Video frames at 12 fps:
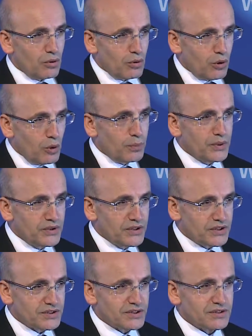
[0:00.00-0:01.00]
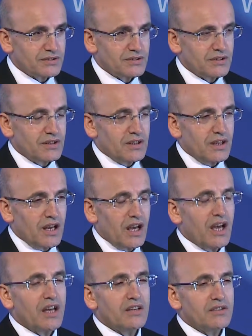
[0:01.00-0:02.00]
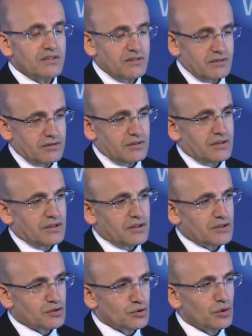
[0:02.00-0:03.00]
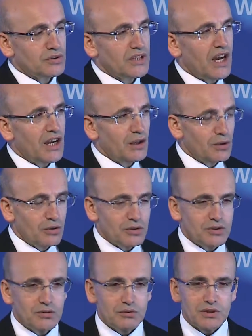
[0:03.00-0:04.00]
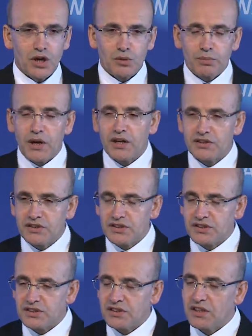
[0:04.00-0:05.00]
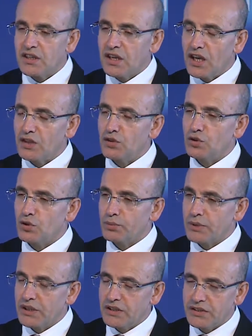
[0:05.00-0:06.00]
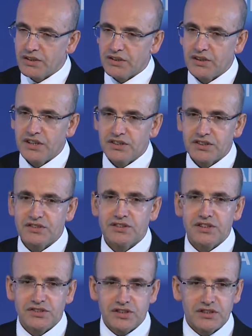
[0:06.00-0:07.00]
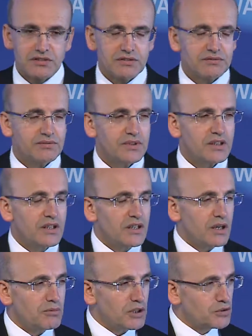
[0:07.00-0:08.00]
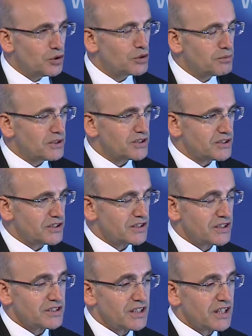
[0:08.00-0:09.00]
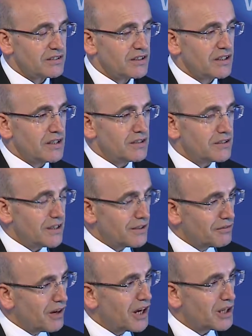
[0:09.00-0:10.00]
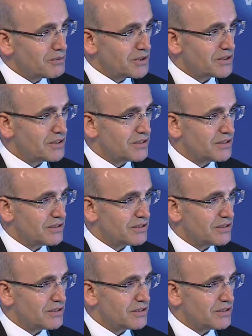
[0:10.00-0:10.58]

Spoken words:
openness and strong dialogue with our partners and European integration in general. My third message, as I said, the environment